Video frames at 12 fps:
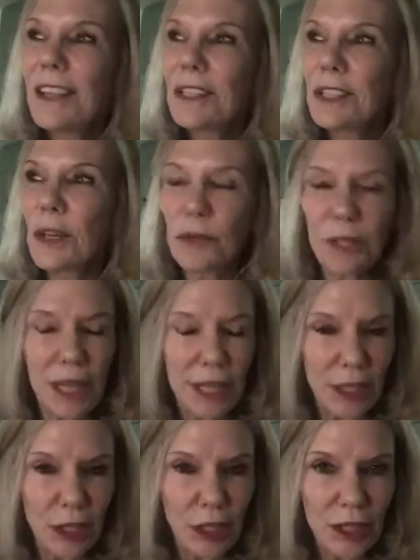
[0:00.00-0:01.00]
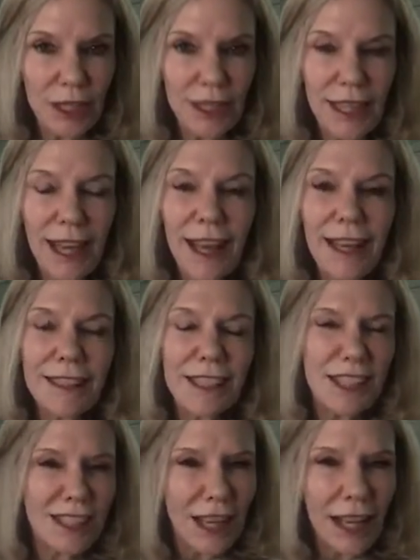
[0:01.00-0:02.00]
So take a look at that,
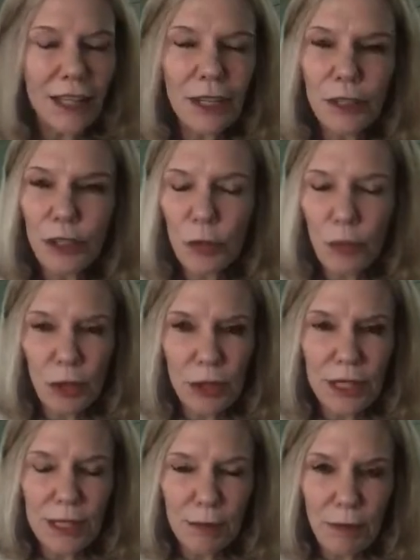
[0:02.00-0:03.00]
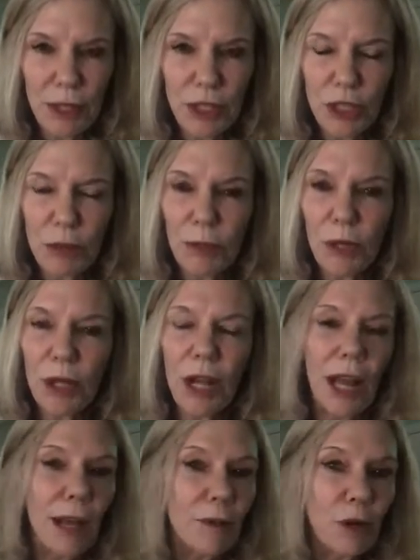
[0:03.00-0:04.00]
decide on your wordless picture book.
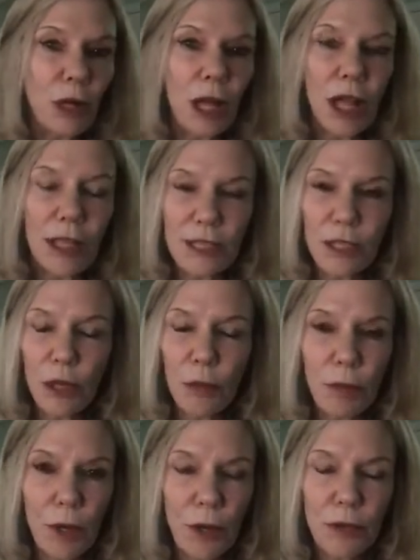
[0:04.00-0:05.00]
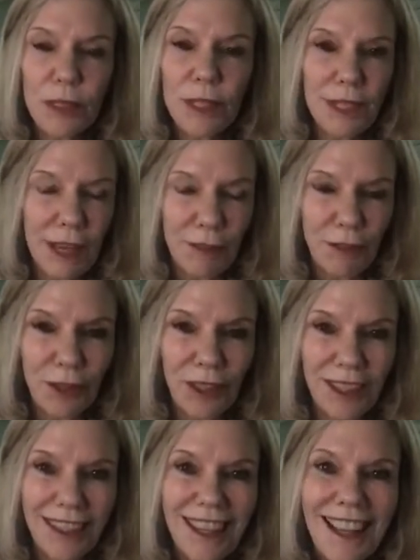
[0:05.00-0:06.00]
I will also post
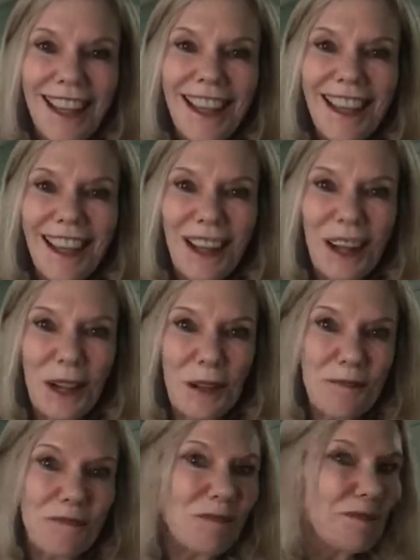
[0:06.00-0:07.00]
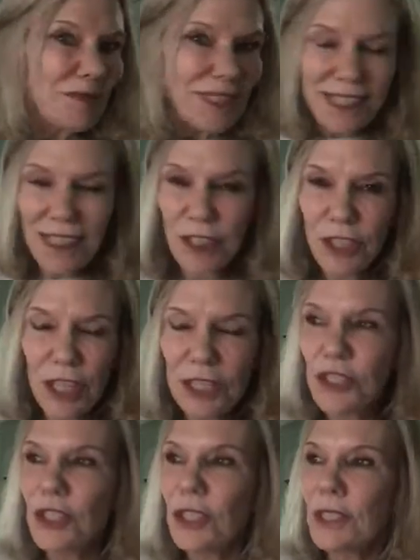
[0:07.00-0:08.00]
several
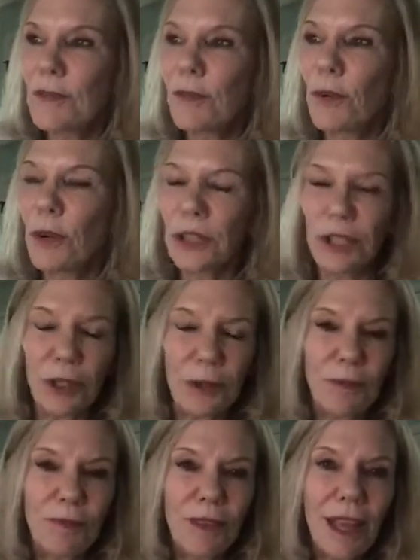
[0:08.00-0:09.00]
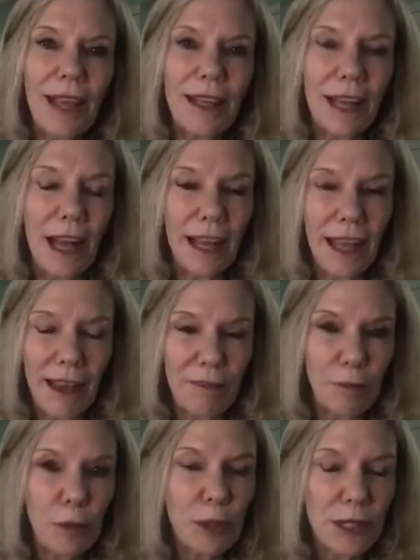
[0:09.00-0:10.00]
suggestions for you, and I
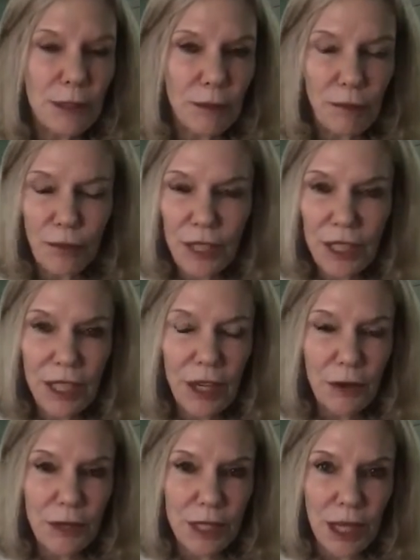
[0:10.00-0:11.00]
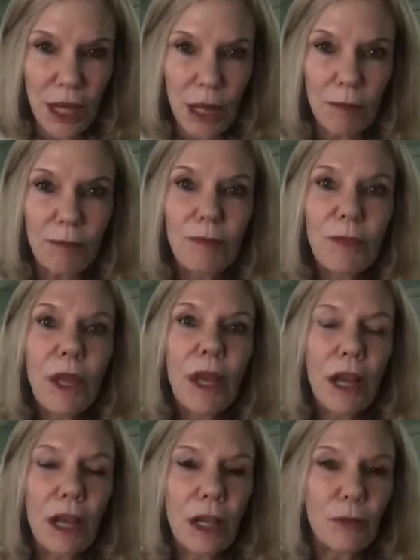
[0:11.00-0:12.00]
have put some videos up
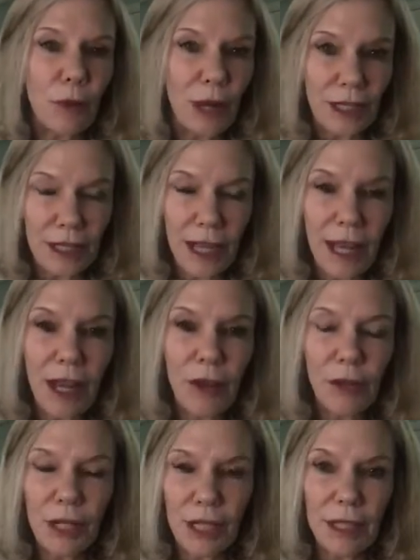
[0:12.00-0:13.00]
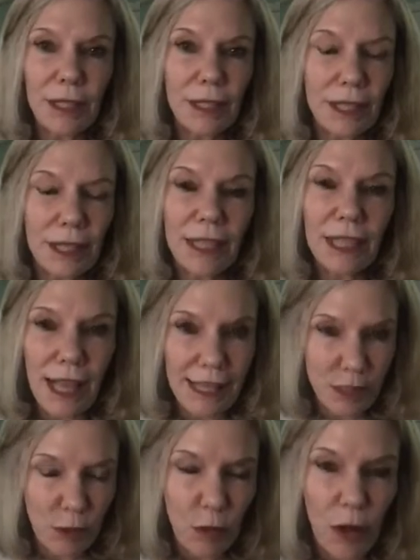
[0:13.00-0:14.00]
right now in the
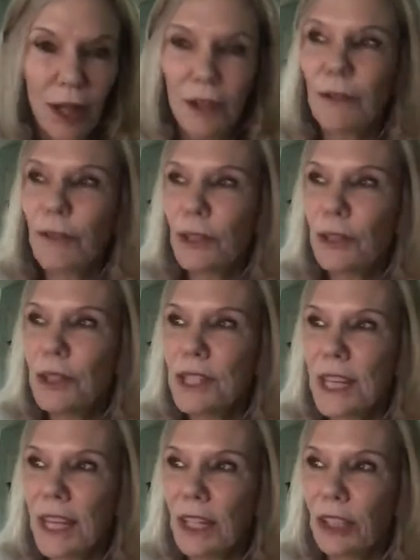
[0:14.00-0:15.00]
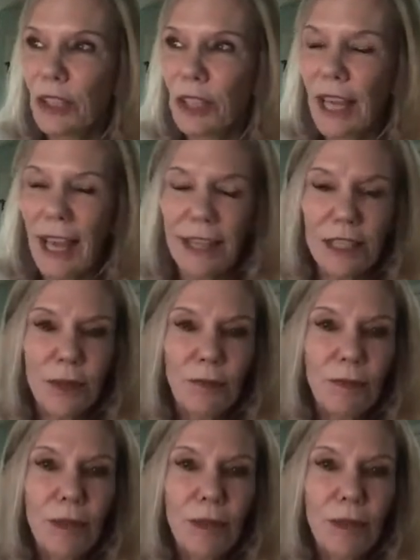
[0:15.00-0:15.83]
class 1 for you to take a look at.